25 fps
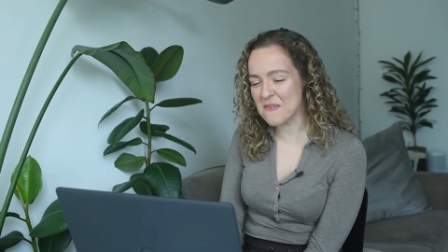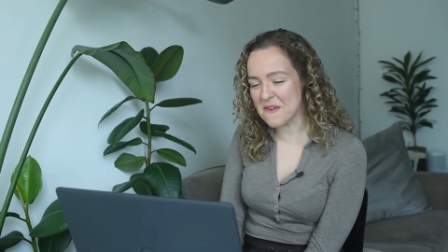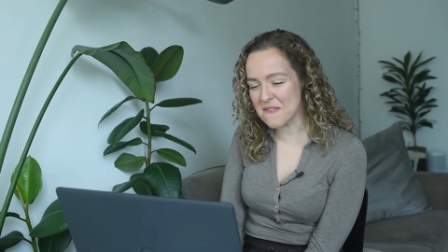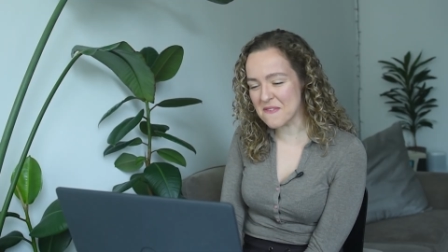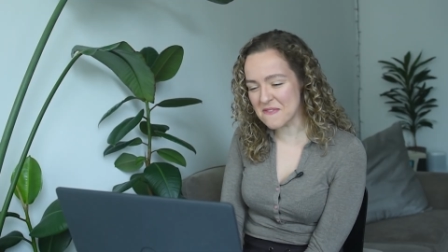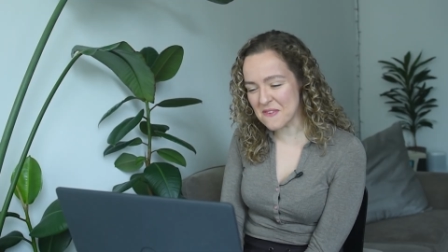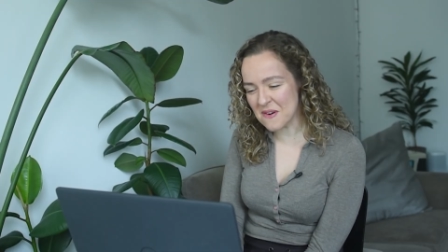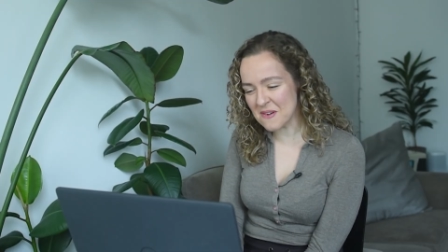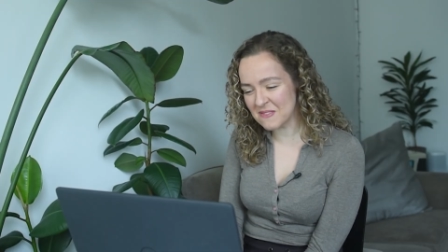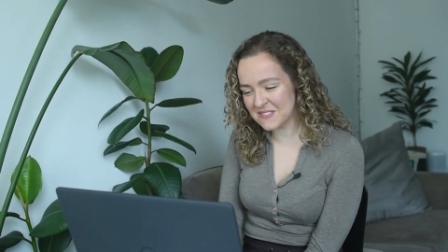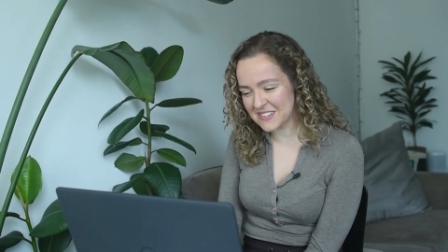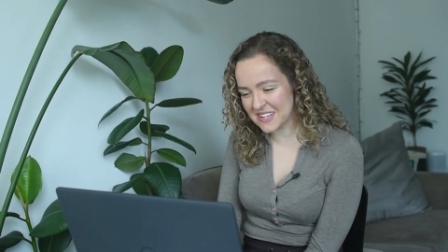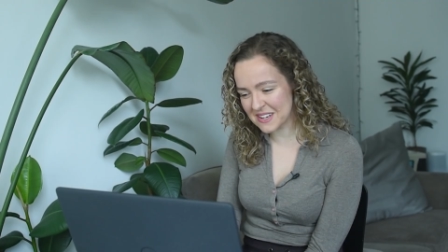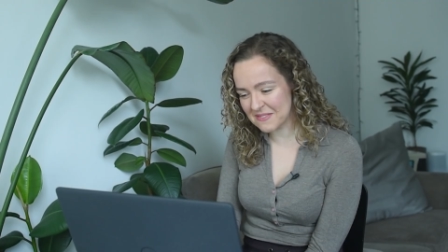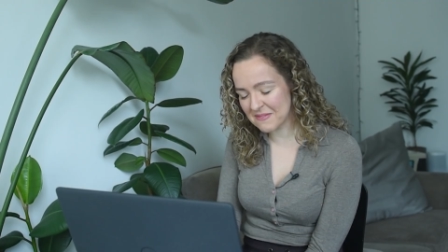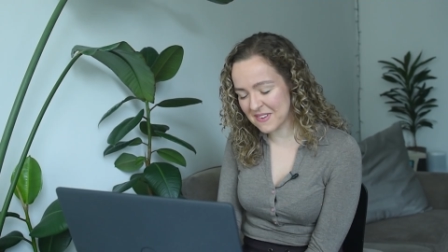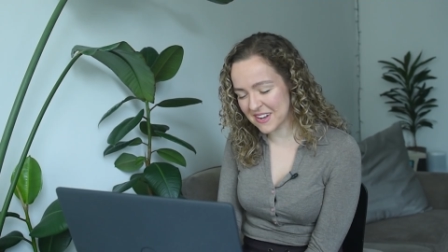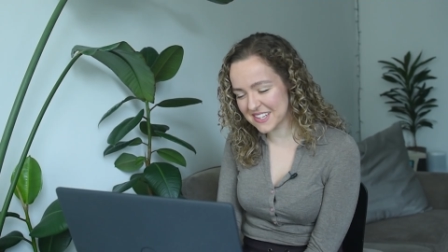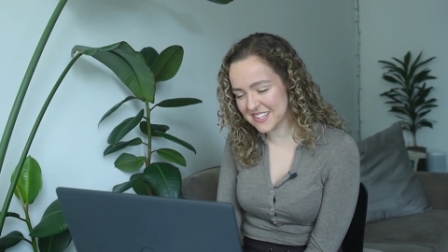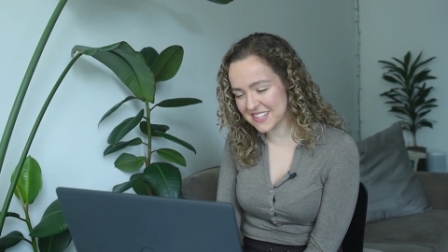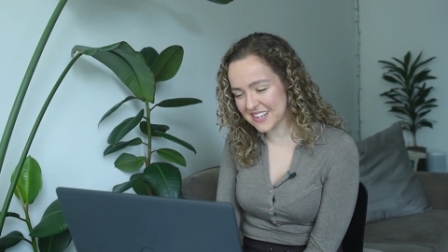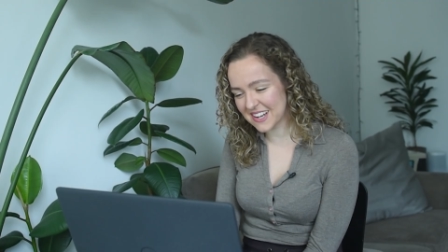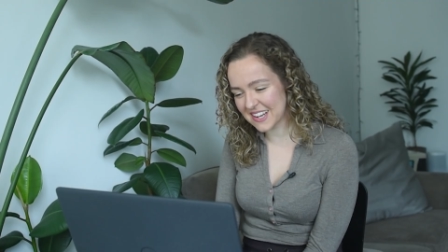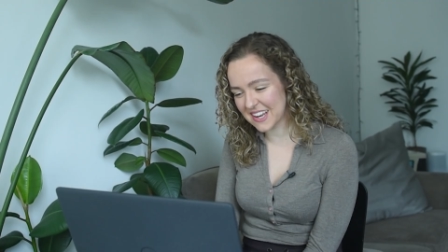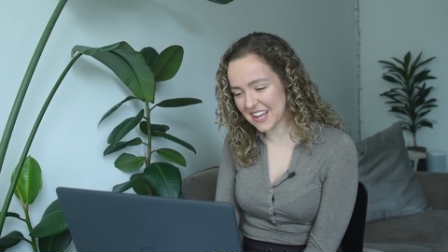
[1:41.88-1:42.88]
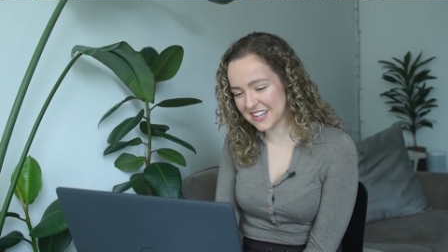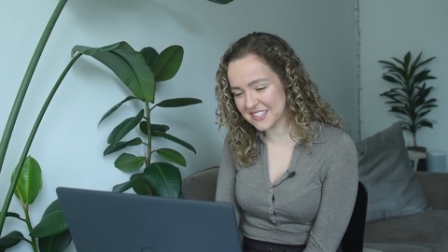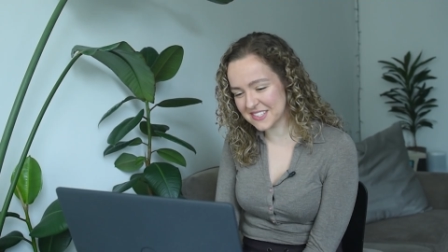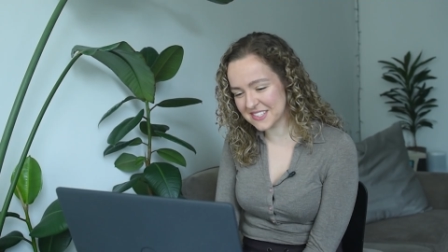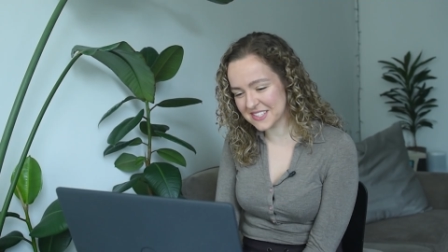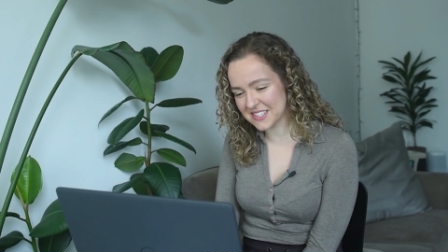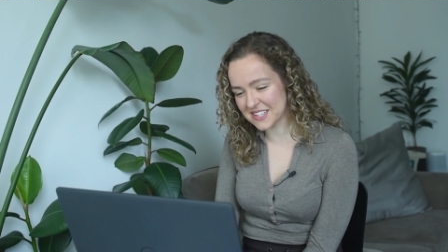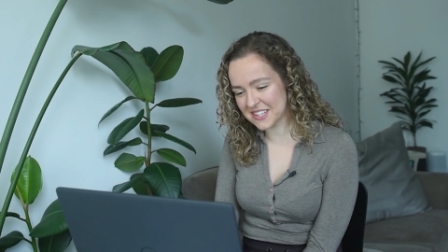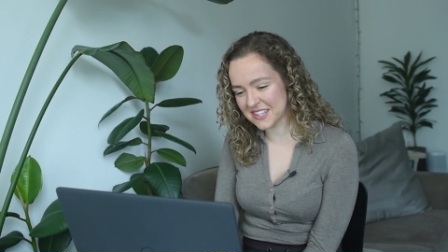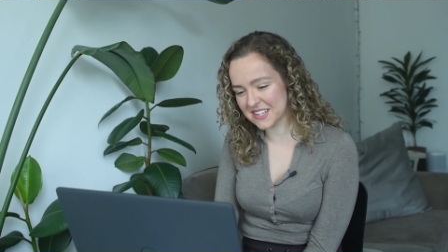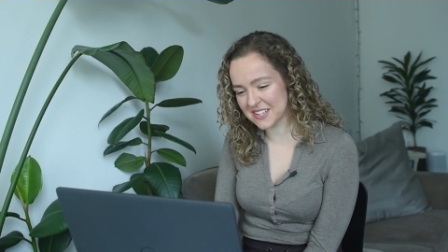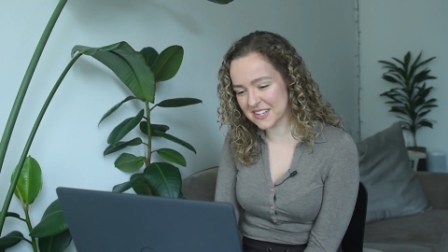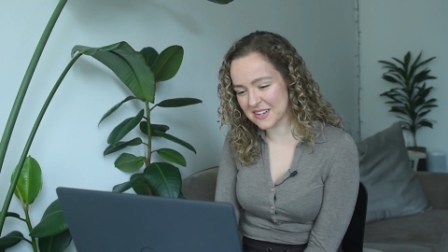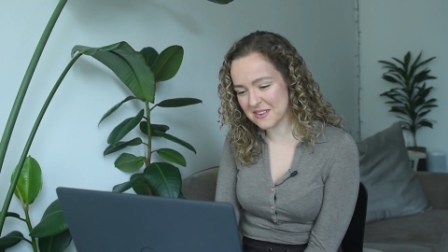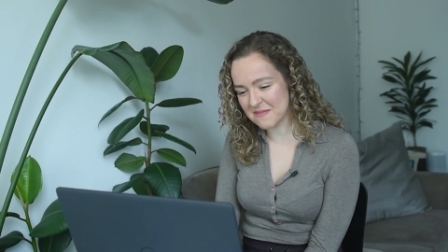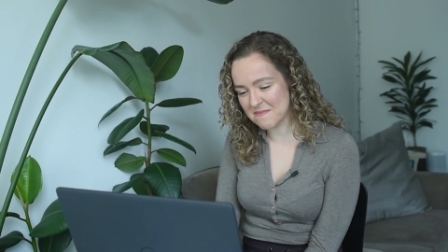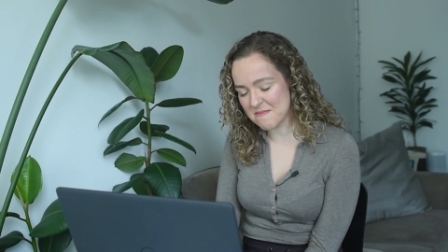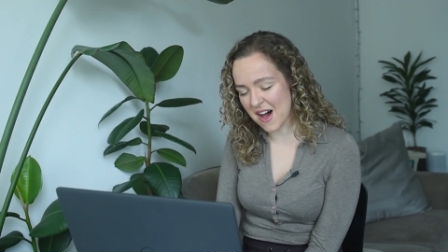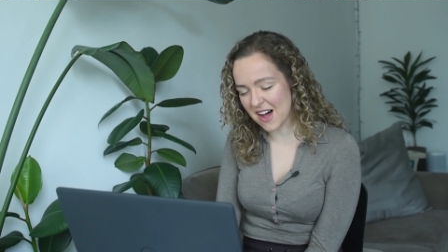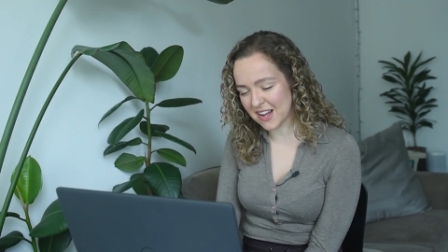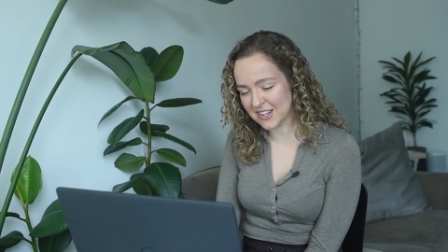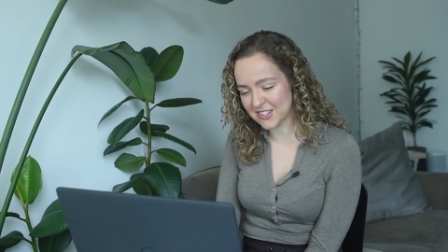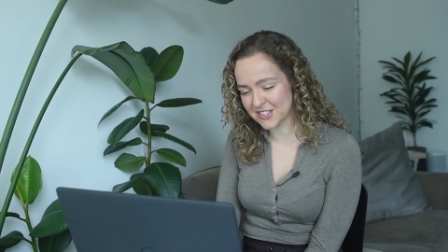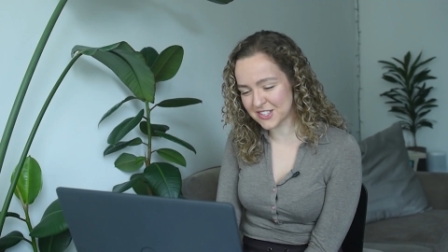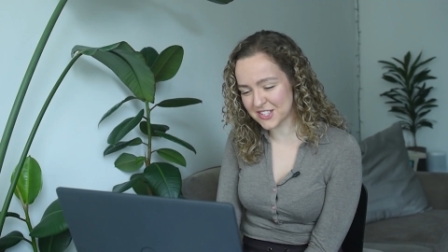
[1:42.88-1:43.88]
performed in London
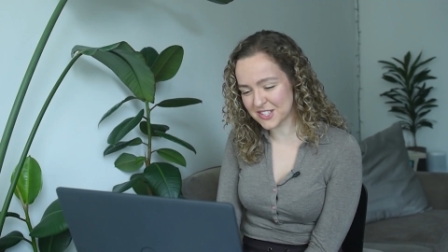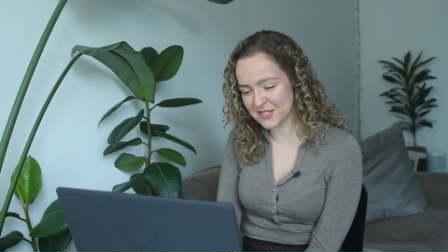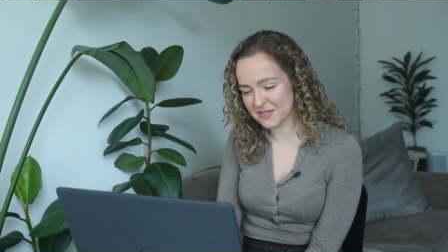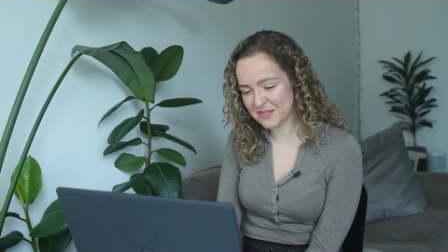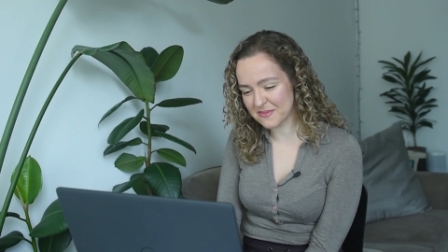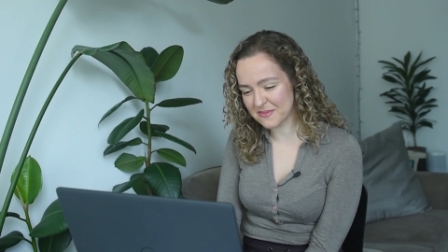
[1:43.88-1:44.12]
much